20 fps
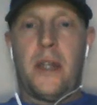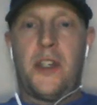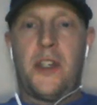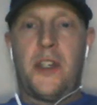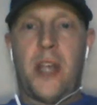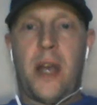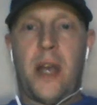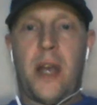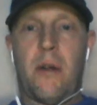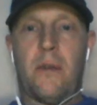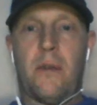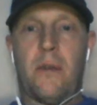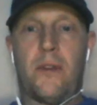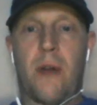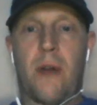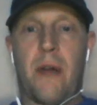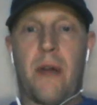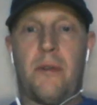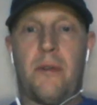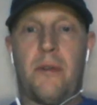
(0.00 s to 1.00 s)
channel,
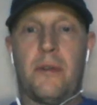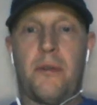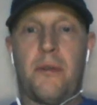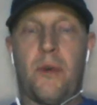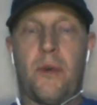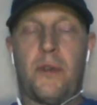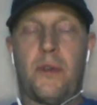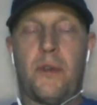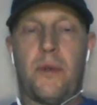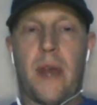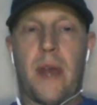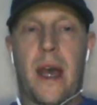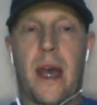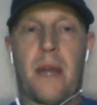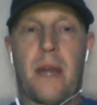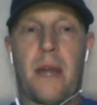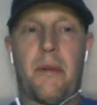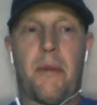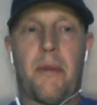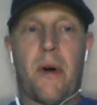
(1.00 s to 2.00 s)
Drive Through Sports with
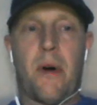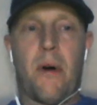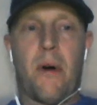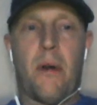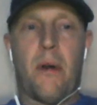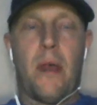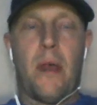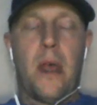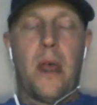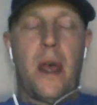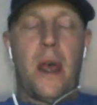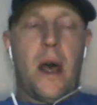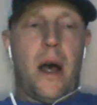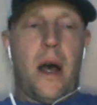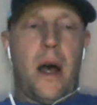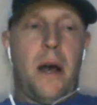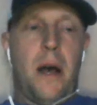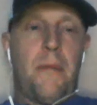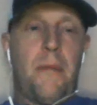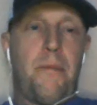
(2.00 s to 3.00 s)
Adam and Paul.
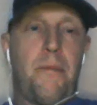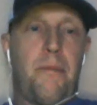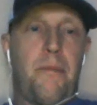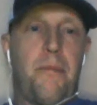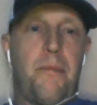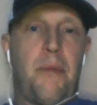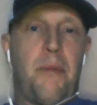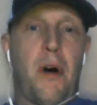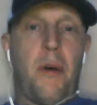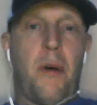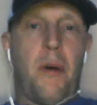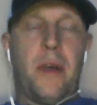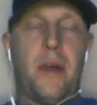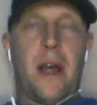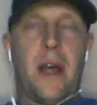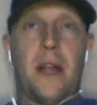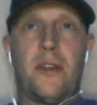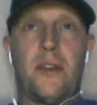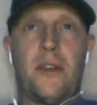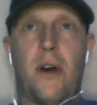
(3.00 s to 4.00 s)
Paul, we
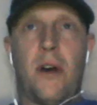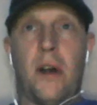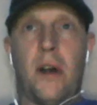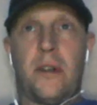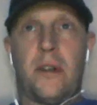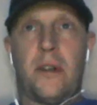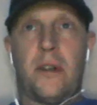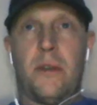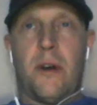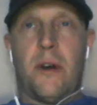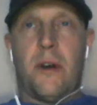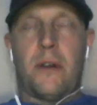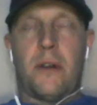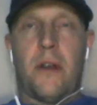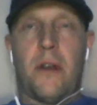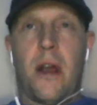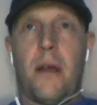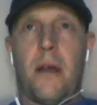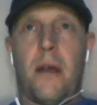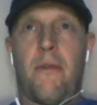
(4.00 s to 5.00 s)
talked
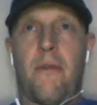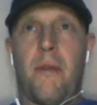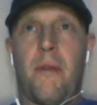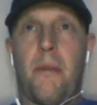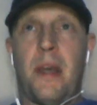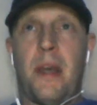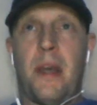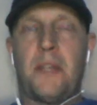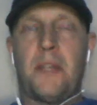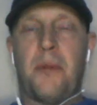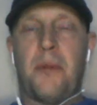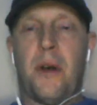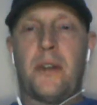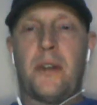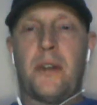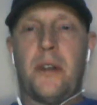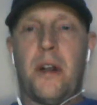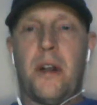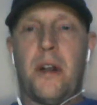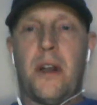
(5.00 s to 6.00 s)
a lot of baseball
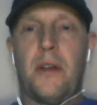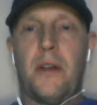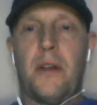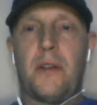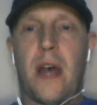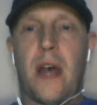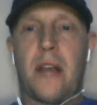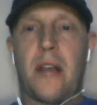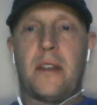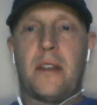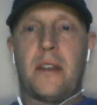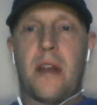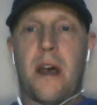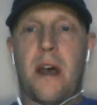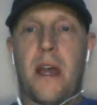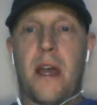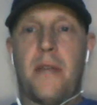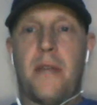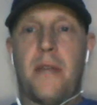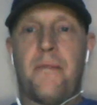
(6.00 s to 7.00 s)
scenarios last
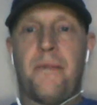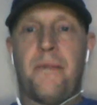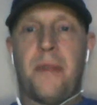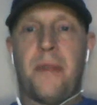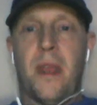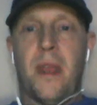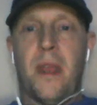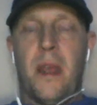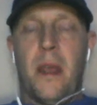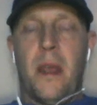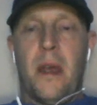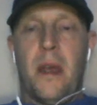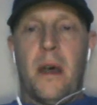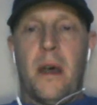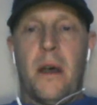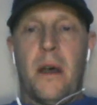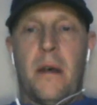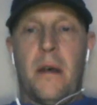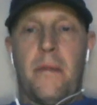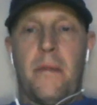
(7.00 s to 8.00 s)
night. And
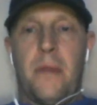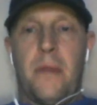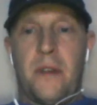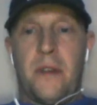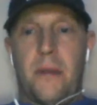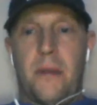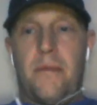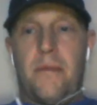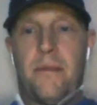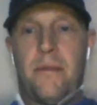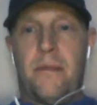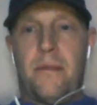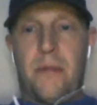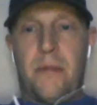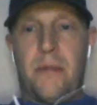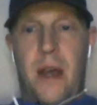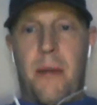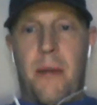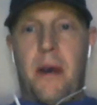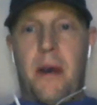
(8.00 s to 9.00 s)
as I've
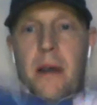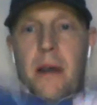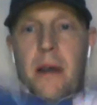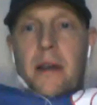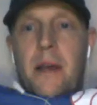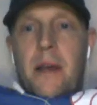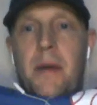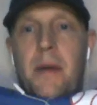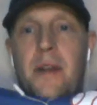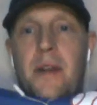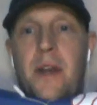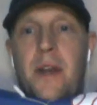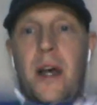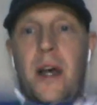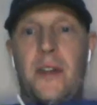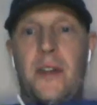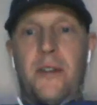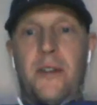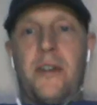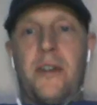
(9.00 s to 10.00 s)
got my
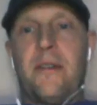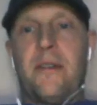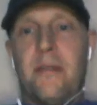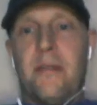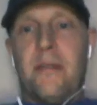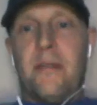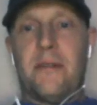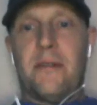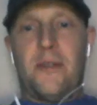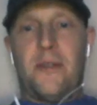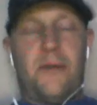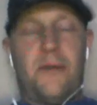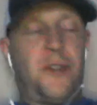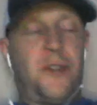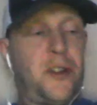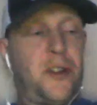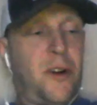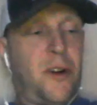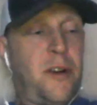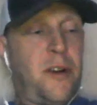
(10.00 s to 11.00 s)
Dodgers
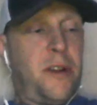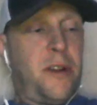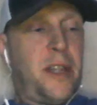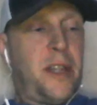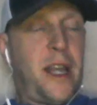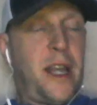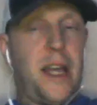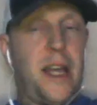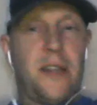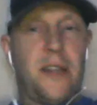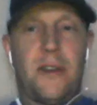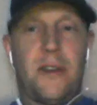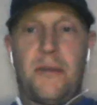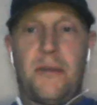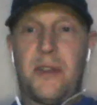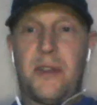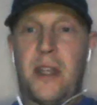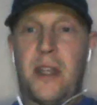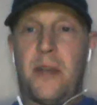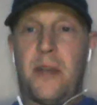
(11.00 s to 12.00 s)
shirt on today, so
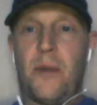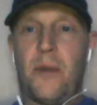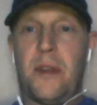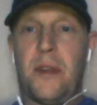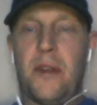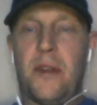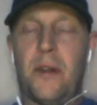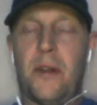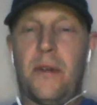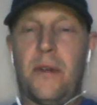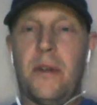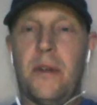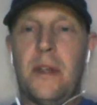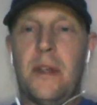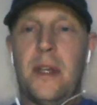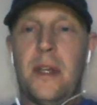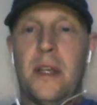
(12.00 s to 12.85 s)
I'm sticking with a little